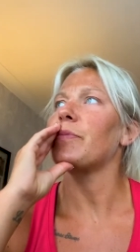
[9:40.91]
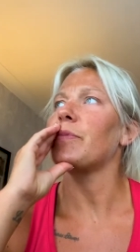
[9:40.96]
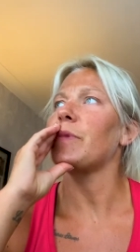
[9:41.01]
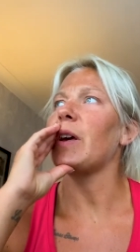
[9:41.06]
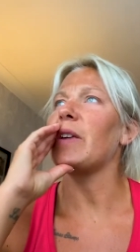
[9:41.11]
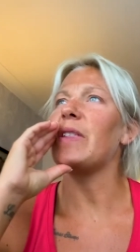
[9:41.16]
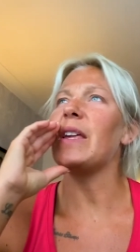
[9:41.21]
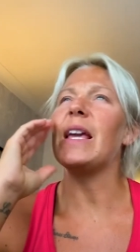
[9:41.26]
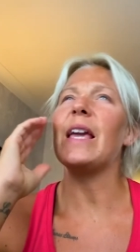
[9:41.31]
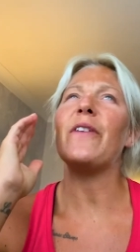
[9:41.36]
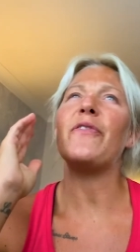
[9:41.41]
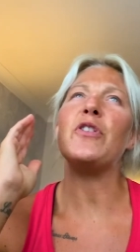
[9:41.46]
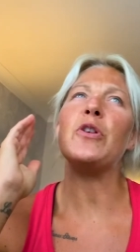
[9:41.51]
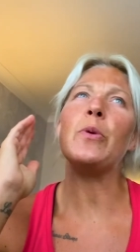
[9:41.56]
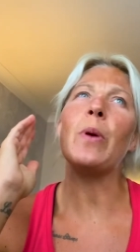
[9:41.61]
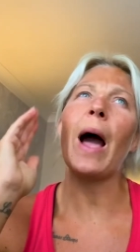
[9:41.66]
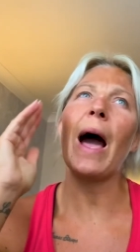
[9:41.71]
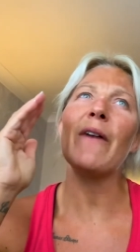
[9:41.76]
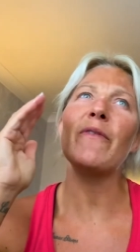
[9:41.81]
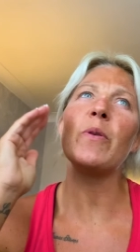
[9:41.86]
I think if you
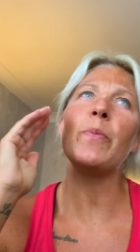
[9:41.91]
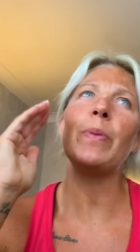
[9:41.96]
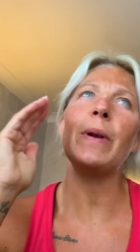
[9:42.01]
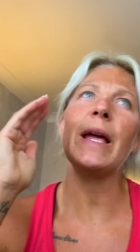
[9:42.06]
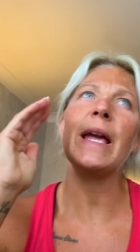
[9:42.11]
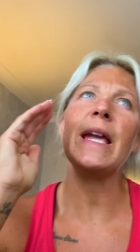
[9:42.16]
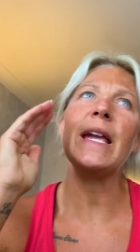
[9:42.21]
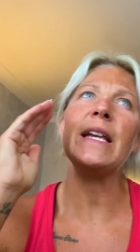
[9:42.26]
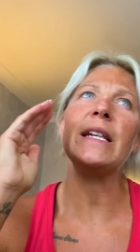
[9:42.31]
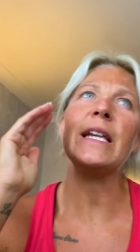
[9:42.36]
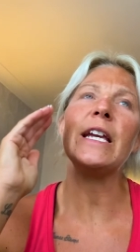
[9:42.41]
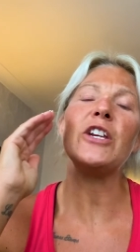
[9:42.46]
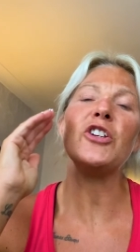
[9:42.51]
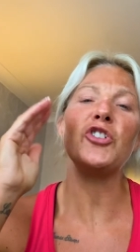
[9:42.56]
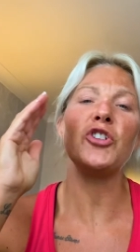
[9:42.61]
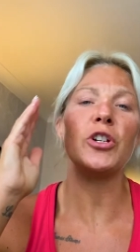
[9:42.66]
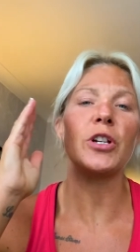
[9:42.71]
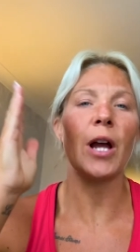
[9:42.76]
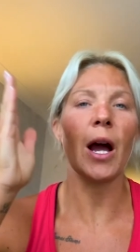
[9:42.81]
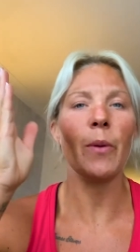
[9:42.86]
have a bleed, it
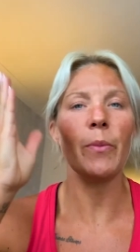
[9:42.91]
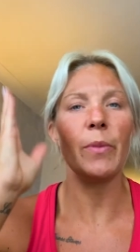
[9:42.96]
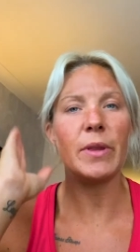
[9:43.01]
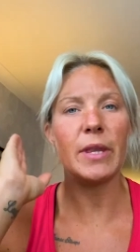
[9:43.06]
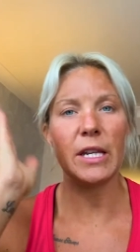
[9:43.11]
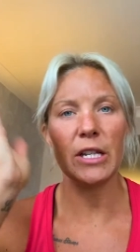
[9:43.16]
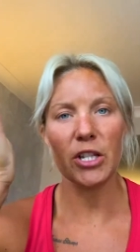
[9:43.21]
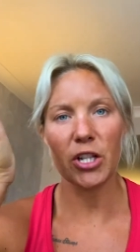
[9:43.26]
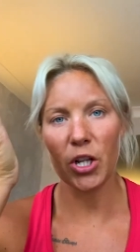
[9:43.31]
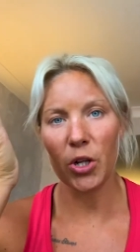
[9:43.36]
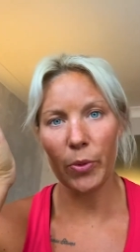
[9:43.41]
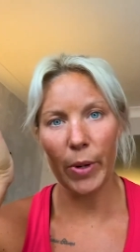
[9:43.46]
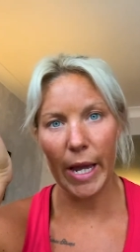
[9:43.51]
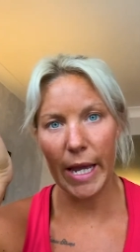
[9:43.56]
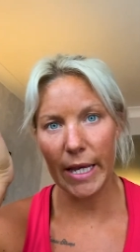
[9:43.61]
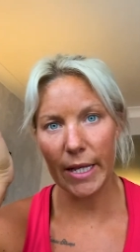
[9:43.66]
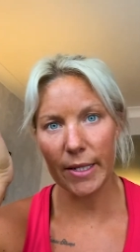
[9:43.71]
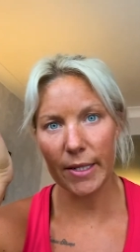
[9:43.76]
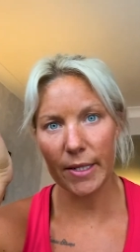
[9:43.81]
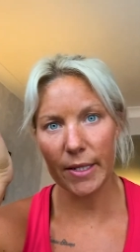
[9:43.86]
should come within 2
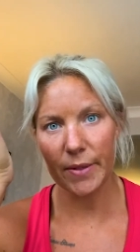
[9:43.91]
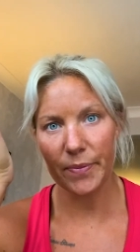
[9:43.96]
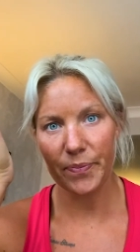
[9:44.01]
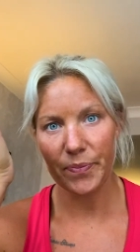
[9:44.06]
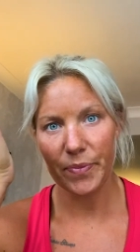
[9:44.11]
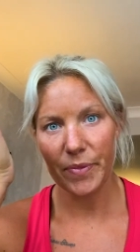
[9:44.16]
weeks.